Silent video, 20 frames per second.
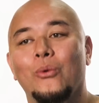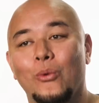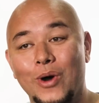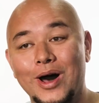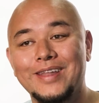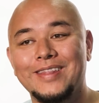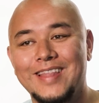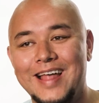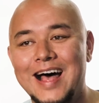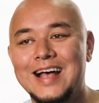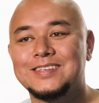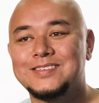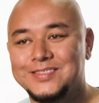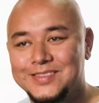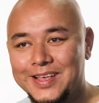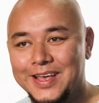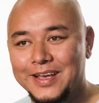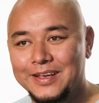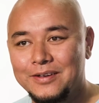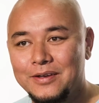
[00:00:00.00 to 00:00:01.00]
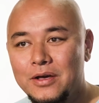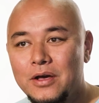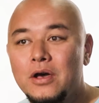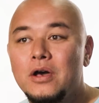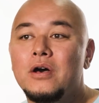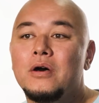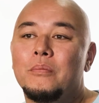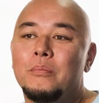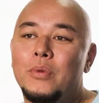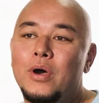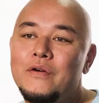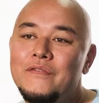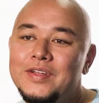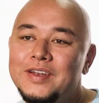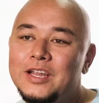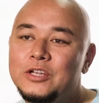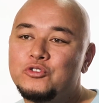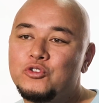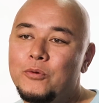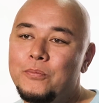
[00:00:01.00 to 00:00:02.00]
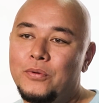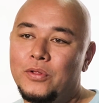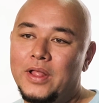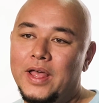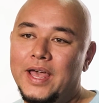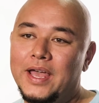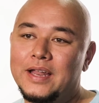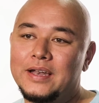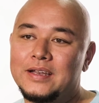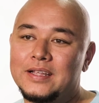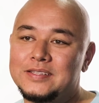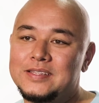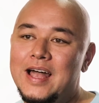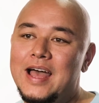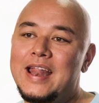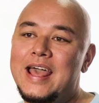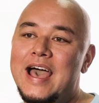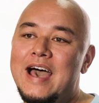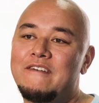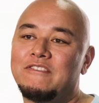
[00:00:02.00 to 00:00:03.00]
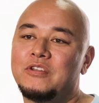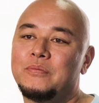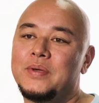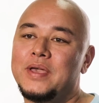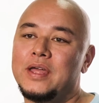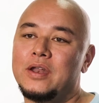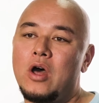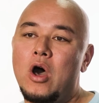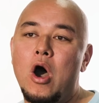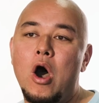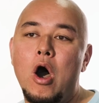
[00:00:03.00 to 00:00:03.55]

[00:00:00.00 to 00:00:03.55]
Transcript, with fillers: One last thing, moving to Drupal eight does not have to be an